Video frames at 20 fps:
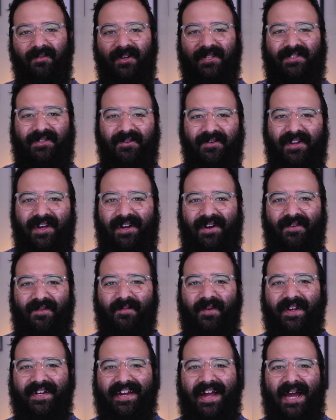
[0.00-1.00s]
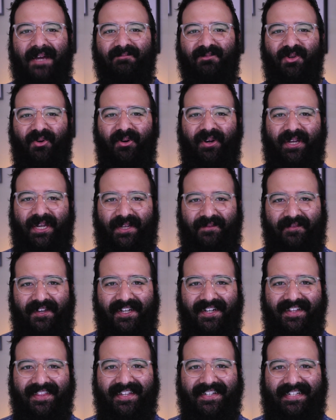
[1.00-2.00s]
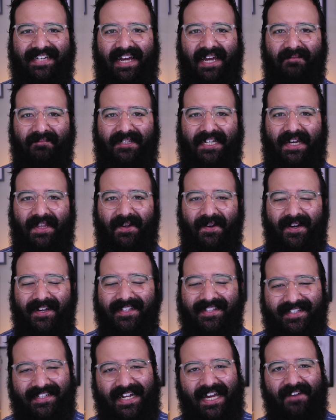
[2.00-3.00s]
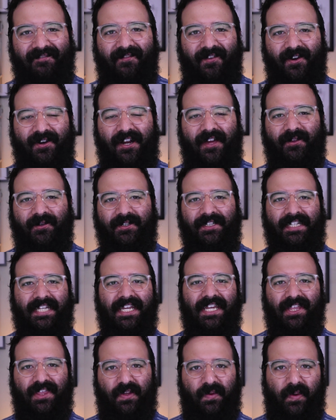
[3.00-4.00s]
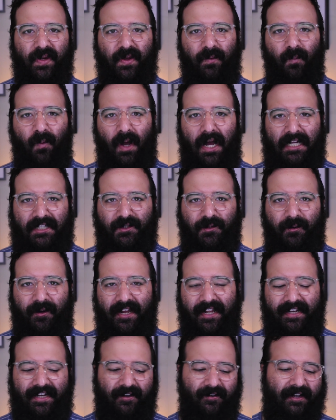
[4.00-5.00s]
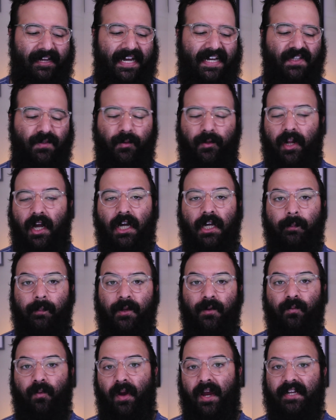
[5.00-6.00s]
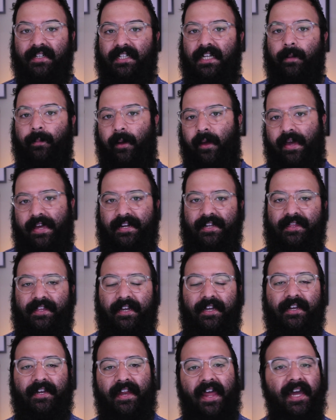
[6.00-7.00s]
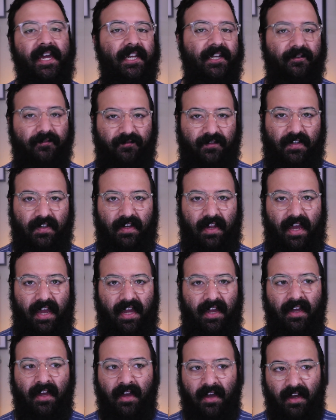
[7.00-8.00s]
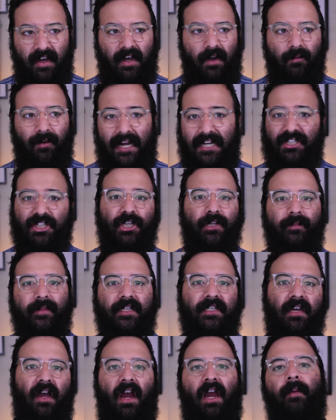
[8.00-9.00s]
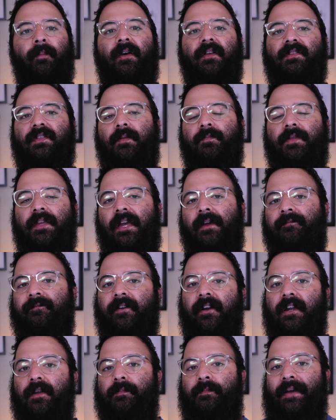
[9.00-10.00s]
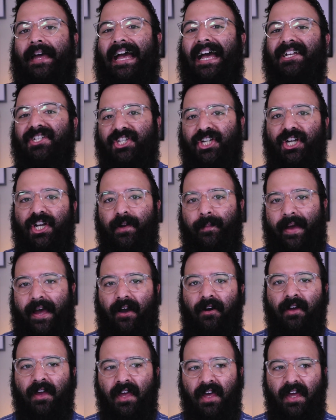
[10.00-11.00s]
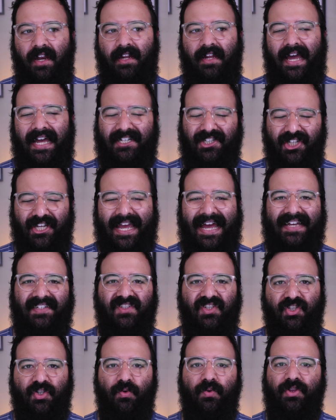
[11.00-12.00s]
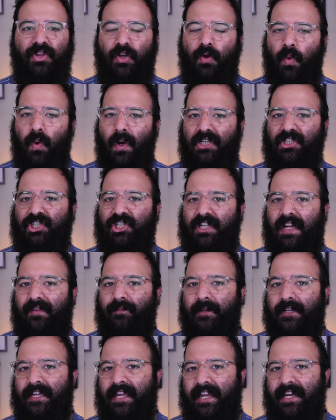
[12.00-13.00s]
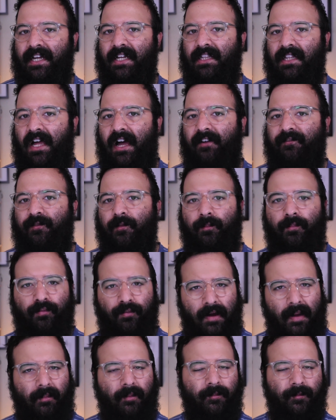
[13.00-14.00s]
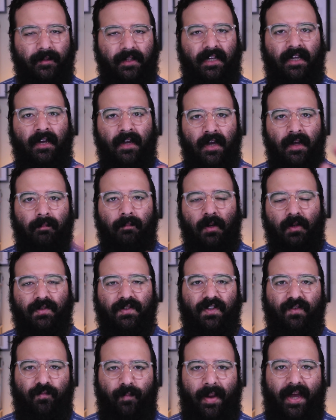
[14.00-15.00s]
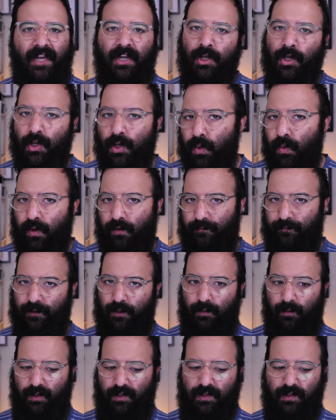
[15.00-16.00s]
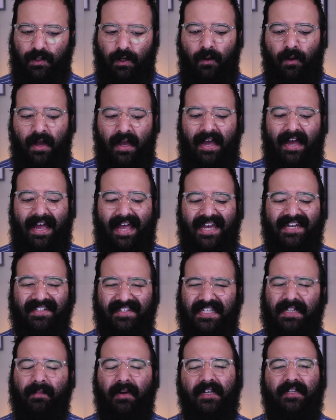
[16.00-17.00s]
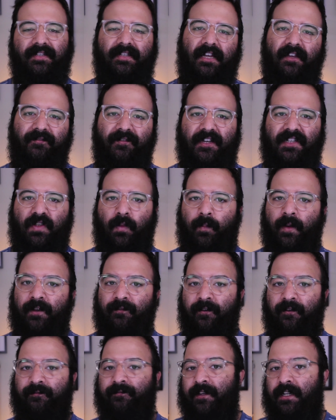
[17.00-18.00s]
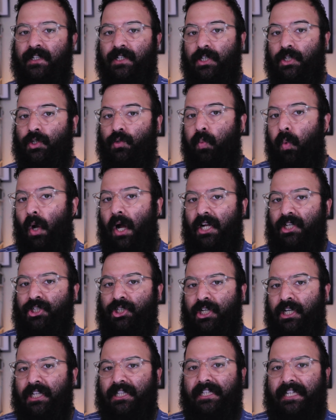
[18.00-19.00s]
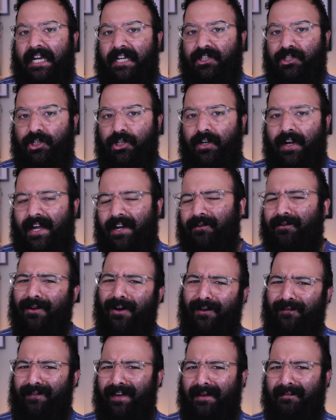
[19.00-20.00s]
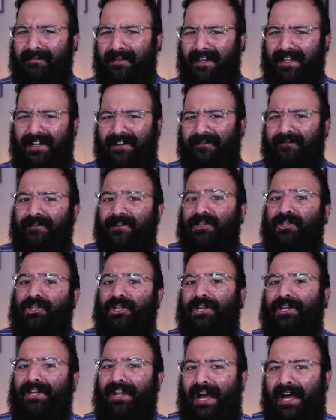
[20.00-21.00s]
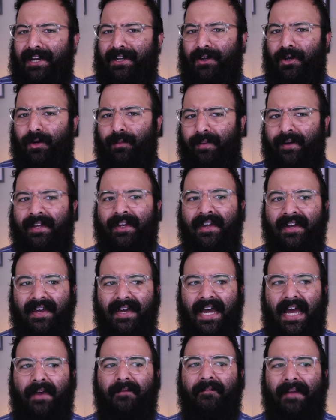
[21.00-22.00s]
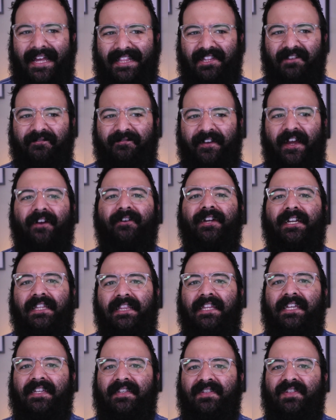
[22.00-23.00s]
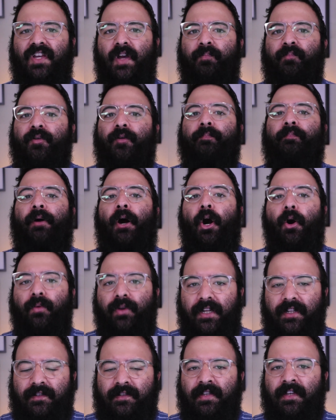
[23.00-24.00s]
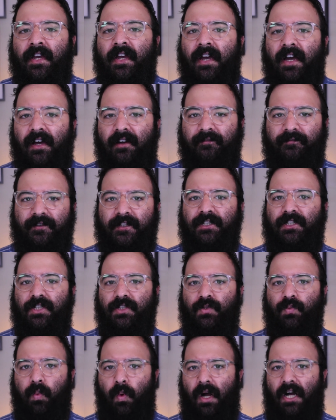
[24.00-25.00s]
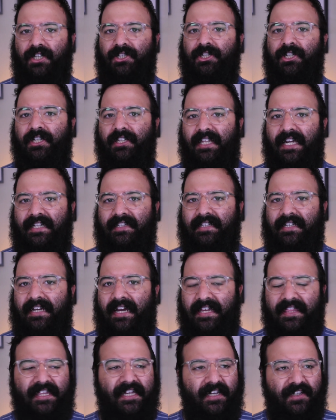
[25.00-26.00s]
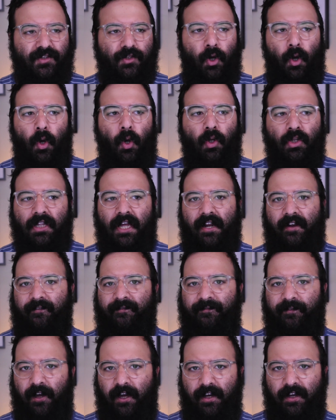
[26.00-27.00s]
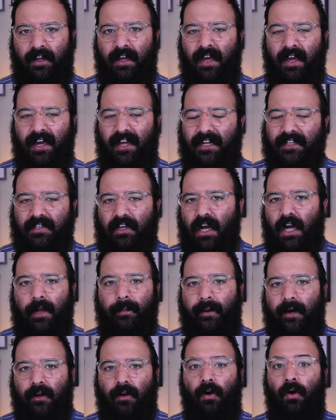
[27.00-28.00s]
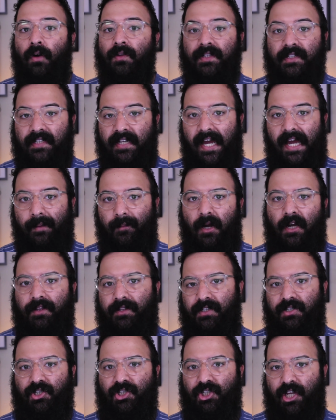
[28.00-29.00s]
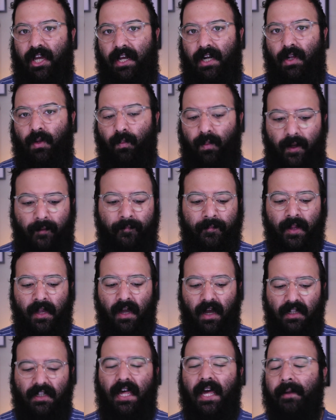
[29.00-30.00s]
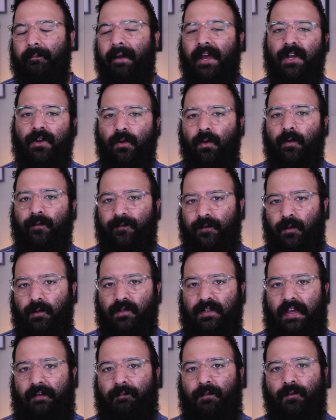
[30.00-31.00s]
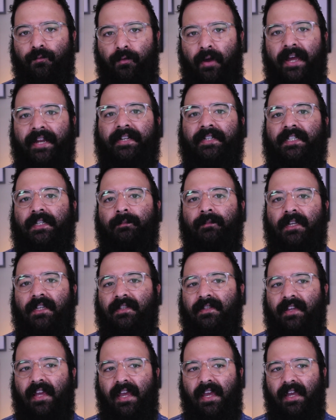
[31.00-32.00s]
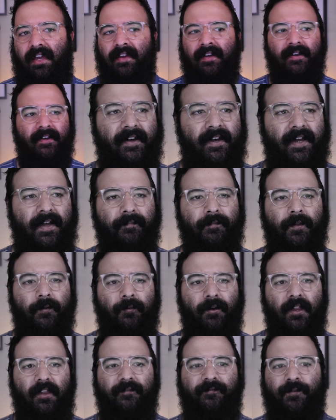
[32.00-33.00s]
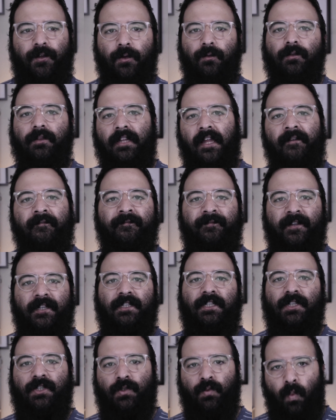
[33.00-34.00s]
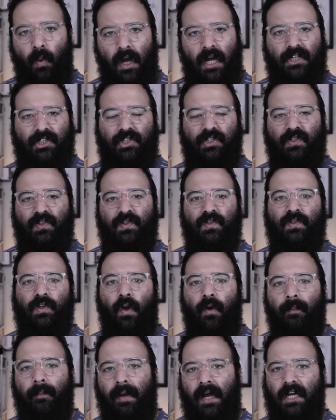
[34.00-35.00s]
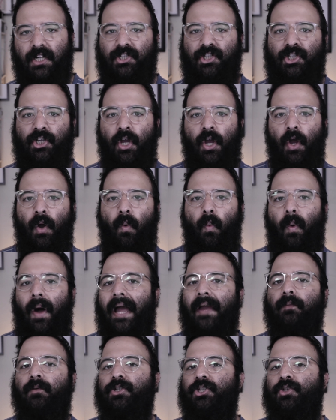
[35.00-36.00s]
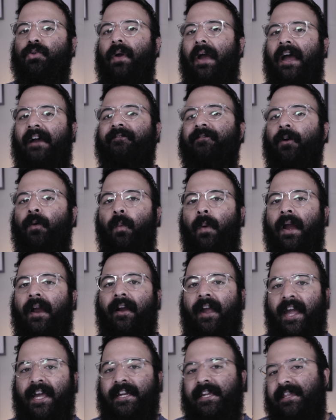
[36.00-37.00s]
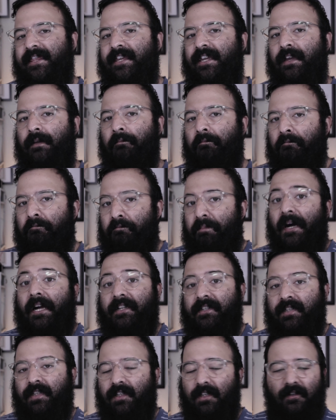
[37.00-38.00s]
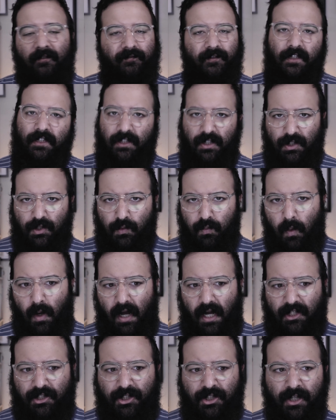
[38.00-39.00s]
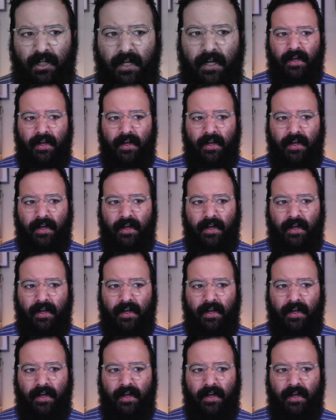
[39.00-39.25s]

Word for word: What's going on, everybody? I'm Jory Goodman, the Time Teller, and it's time for another T3 watch rant. Now, guys, we're not going to be ranting about anything negative today. We're actually going to be talking about something I'm very passionate about, and it actually has to do with the question I've been getting a lot from probably most of my newer viewers. So, I see myself as a bit of a vintage watch collector. I don't know if I'm an aficionado, but I'm at the very least a proponent of vintage watch collecting. I think it's a whole lot of fun, and I talk about it all the time on this channel. Well, a lot of my newer viewers have been writing to me saying, well, if you love vintage watches so much, why would you ever wear anything but a vintage watch?